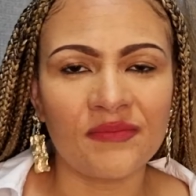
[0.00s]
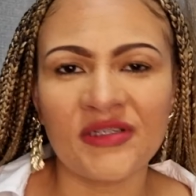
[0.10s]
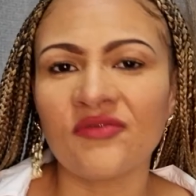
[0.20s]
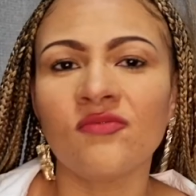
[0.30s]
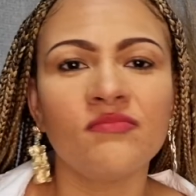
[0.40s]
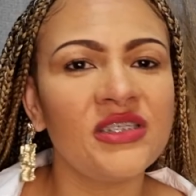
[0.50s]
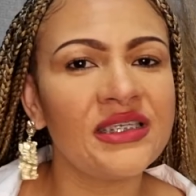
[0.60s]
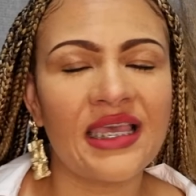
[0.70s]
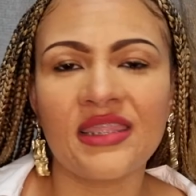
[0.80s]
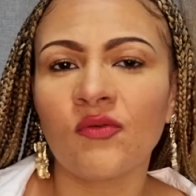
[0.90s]
But for
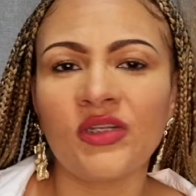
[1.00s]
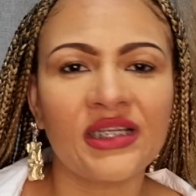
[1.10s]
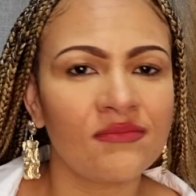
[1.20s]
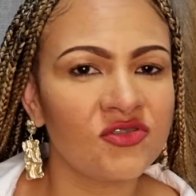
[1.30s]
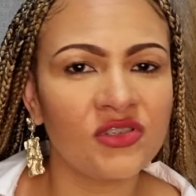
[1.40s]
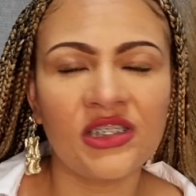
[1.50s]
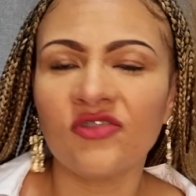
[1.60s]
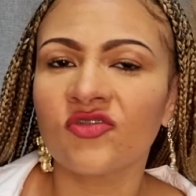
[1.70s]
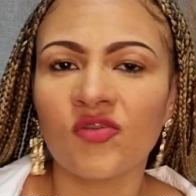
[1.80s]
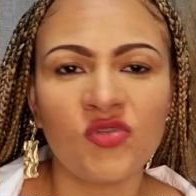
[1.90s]
me, I think when it comes to
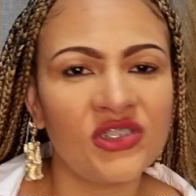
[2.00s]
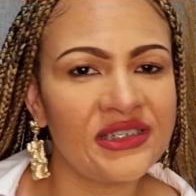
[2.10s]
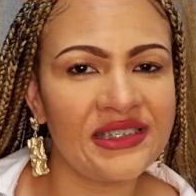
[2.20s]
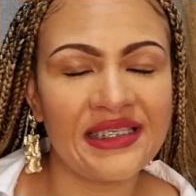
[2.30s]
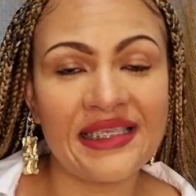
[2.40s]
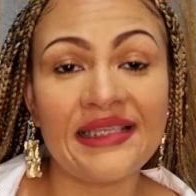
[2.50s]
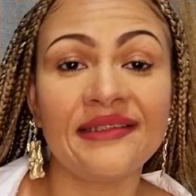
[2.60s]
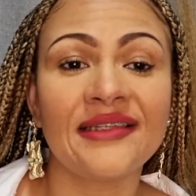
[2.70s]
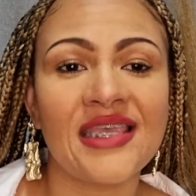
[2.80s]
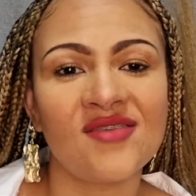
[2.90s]
kids, community
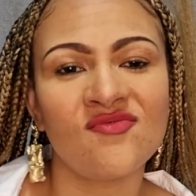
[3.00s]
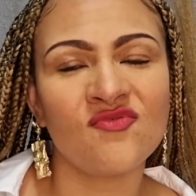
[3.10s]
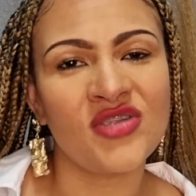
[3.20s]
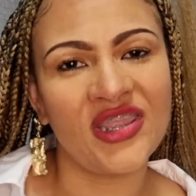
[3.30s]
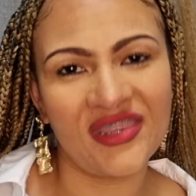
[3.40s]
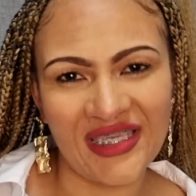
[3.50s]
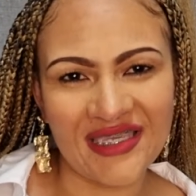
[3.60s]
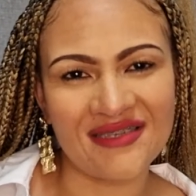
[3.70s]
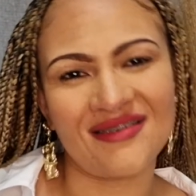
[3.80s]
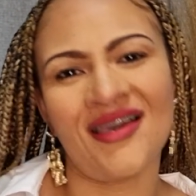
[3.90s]
is
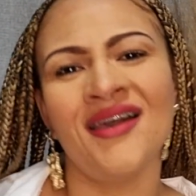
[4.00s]
everything.